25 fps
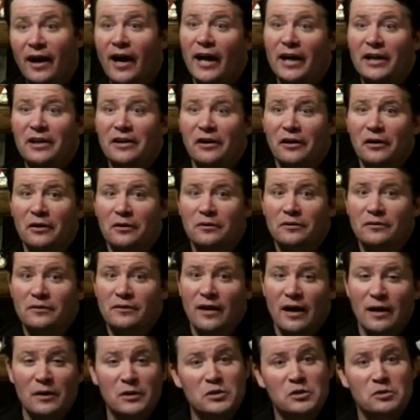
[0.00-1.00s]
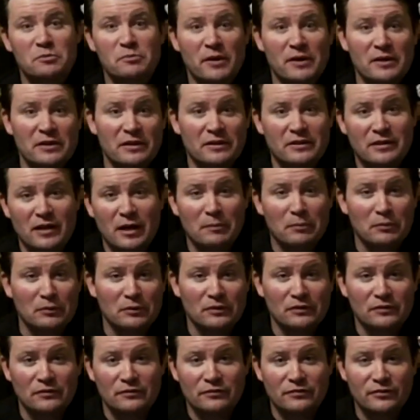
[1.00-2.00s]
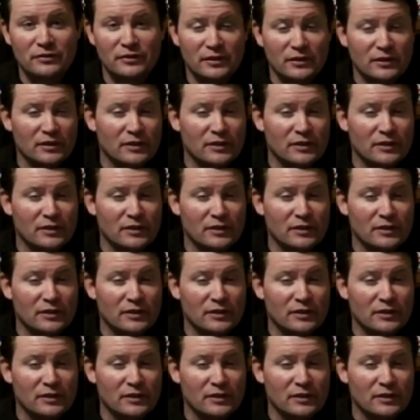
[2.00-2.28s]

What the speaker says: I know, I'll spend a couple of